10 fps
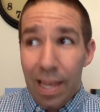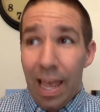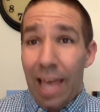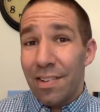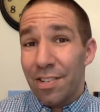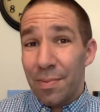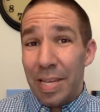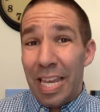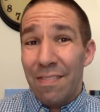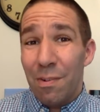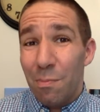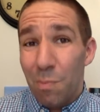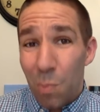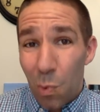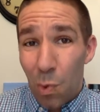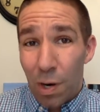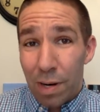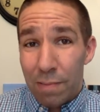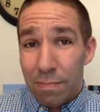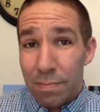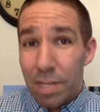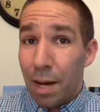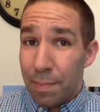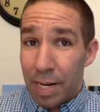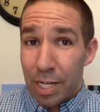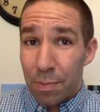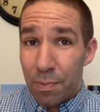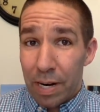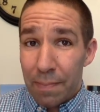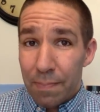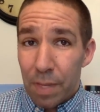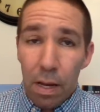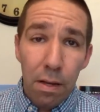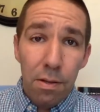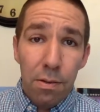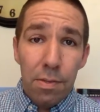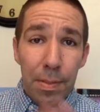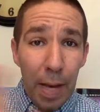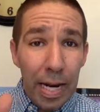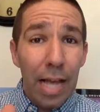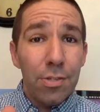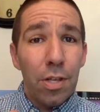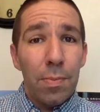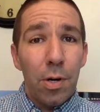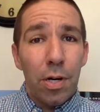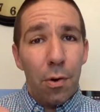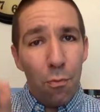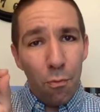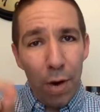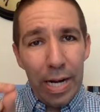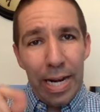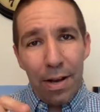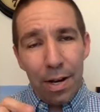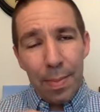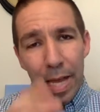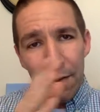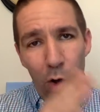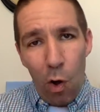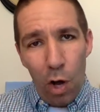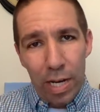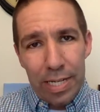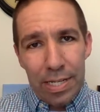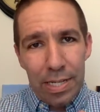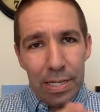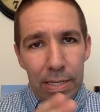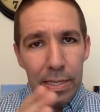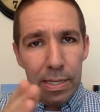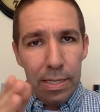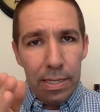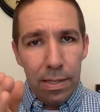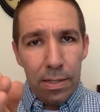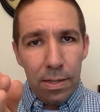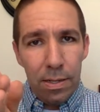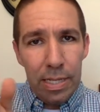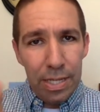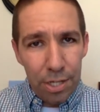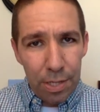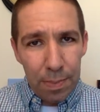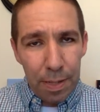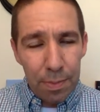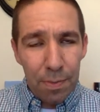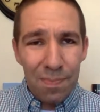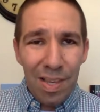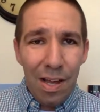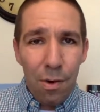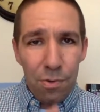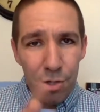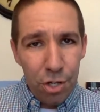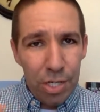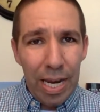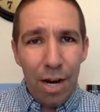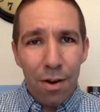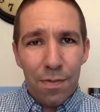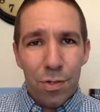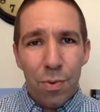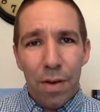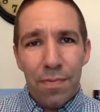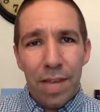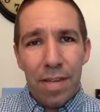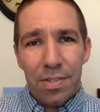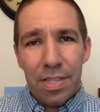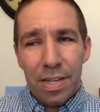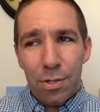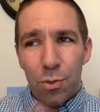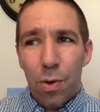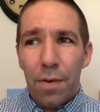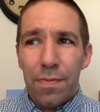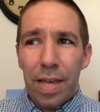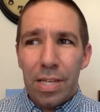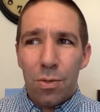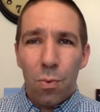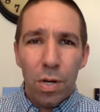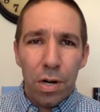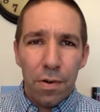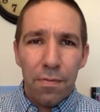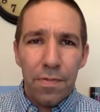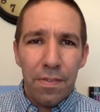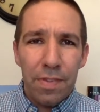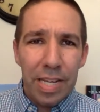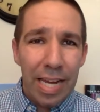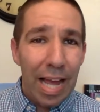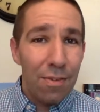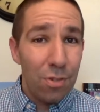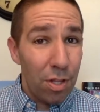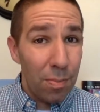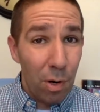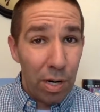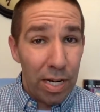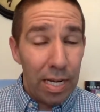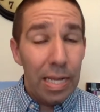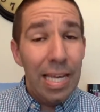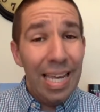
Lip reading: and there's going to be even more come next spring. The amount of houses on the market right now, coming out of August into September, just a hair over 12,000. I think it was 12,115 houses on the market